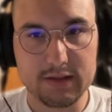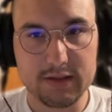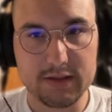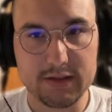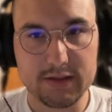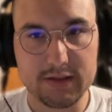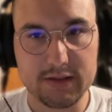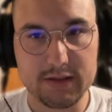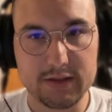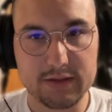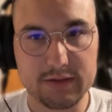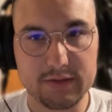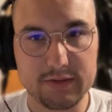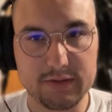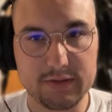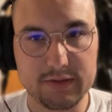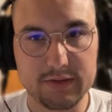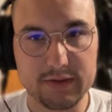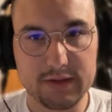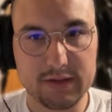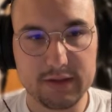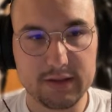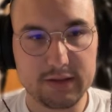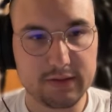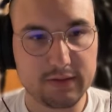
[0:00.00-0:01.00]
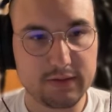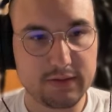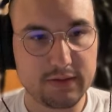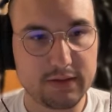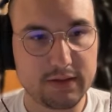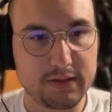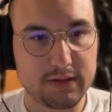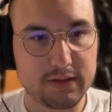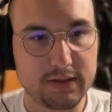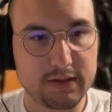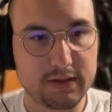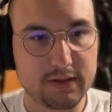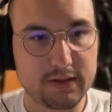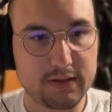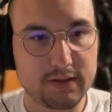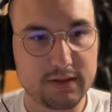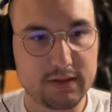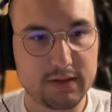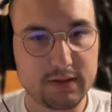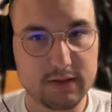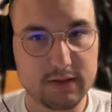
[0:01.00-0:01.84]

Actually, should do it like do it like this.